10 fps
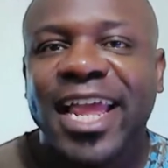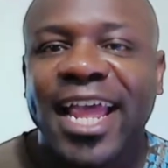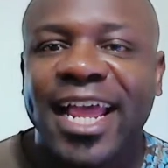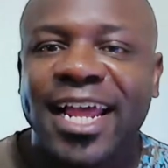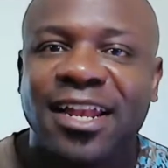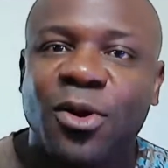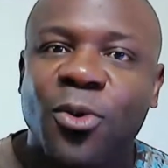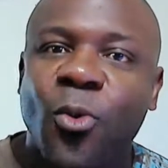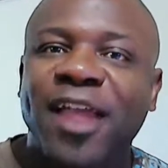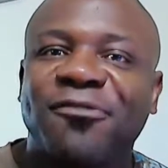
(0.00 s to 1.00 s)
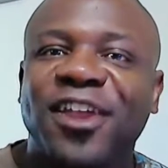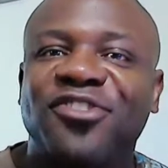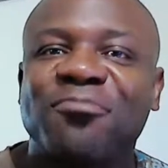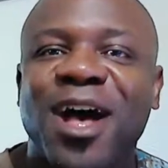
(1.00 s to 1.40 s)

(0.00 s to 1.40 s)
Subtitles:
and Whitefish,